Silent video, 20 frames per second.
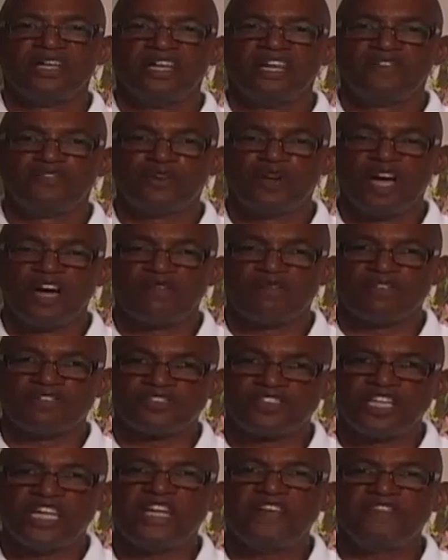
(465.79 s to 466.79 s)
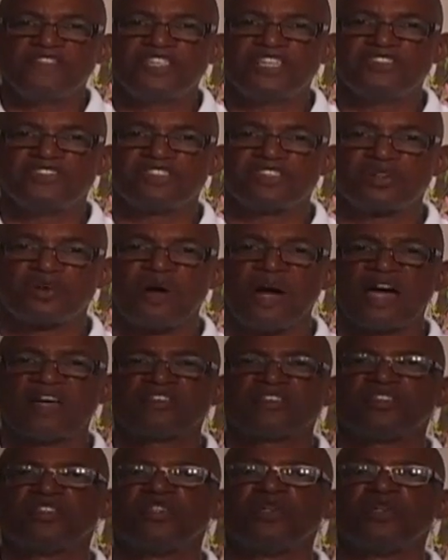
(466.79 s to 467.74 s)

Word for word: if you have received Jesus Christ,